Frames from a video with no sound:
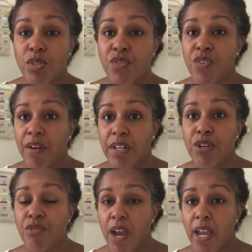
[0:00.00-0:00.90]
It was a very
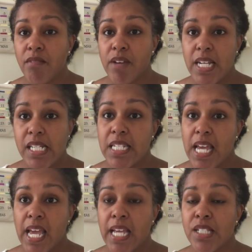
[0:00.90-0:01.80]
gray, rainy
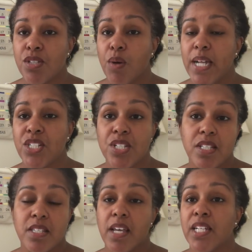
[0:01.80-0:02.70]
day, so I
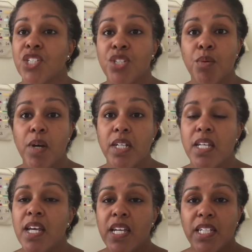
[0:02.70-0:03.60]
just decided, you know
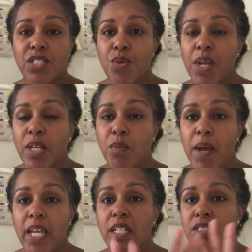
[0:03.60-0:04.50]
what? It's okay to
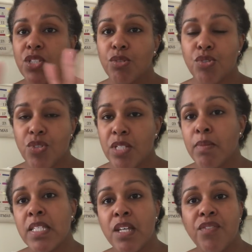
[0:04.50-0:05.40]
wait. Don't
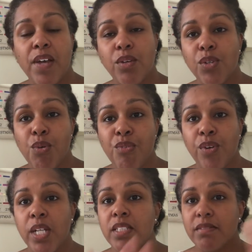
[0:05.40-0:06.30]
stress myself out
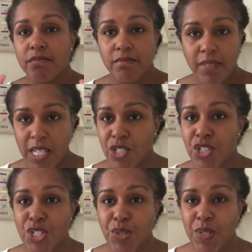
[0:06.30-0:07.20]
over it. Let's
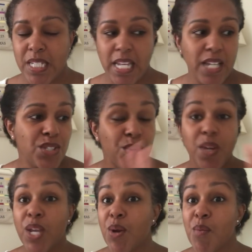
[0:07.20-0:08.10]
just do it today. So
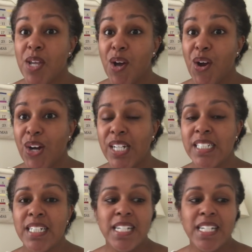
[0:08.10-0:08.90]
here we are.